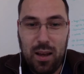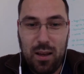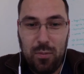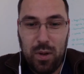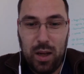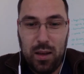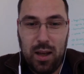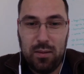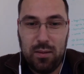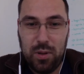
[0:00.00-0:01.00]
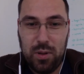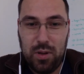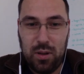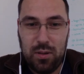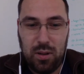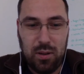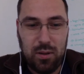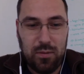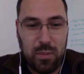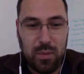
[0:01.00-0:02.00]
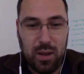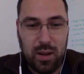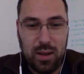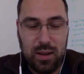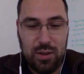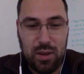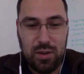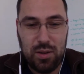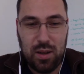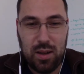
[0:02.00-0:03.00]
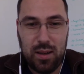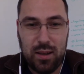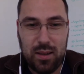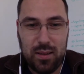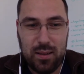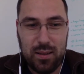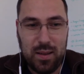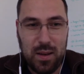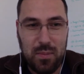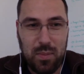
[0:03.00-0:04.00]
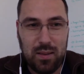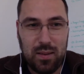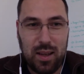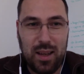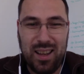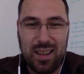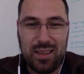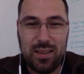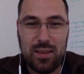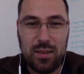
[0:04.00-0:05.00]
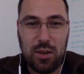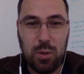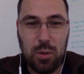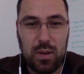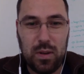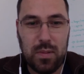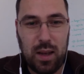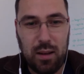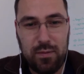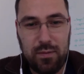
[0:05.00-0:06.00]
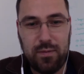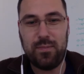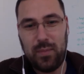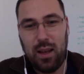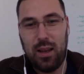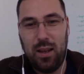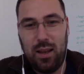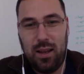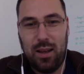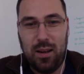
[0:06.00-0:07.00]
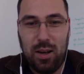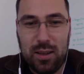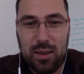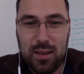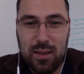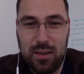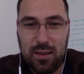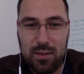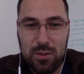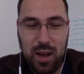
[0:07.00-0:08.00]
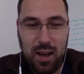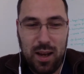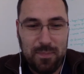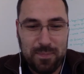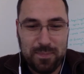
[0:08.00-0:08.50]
Villedant, who is also from the Easy Engineering team, but he excused himself earlier today.